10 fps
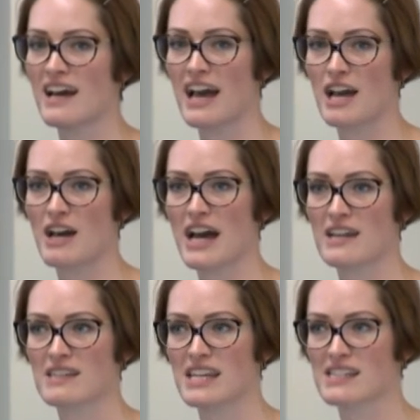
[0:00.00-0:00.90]

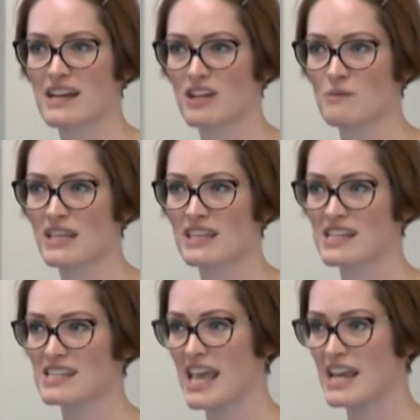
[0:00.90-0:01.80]
And is that going to mean that
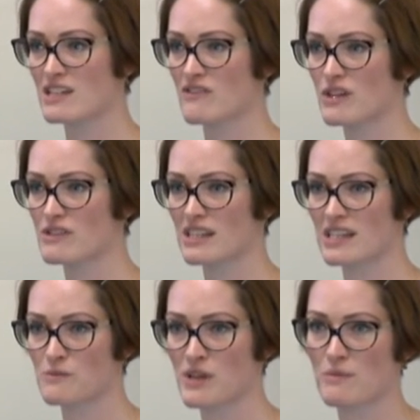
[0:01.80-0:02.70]
it's the end of using
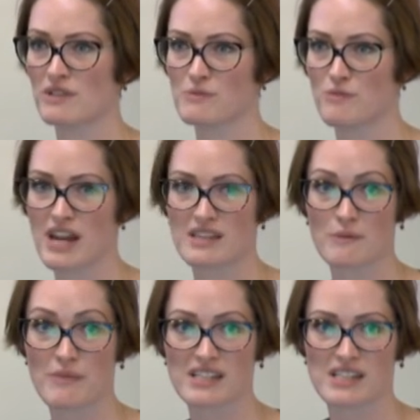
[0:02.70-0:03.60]
these people as brand
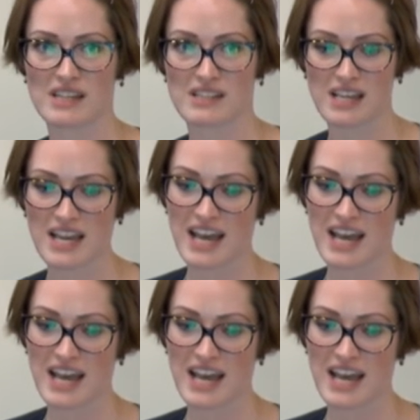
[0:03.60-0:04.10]
ambassadors?